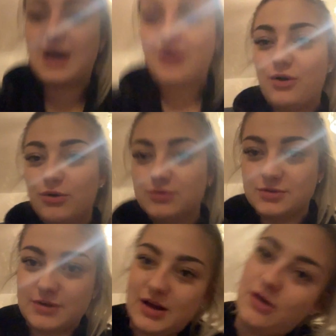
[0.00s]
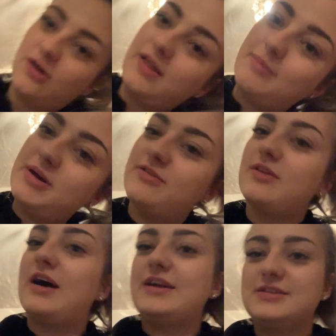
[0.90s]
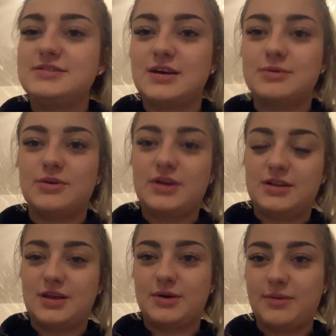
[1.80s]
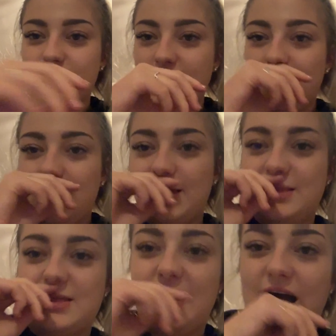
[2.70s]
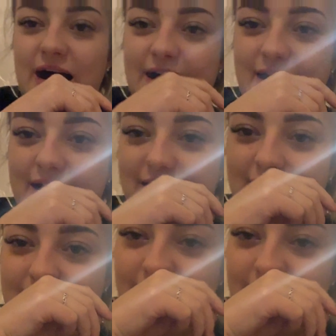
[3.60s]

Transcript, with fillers: that hungry. Oh, that bit of light is so annoying. That I,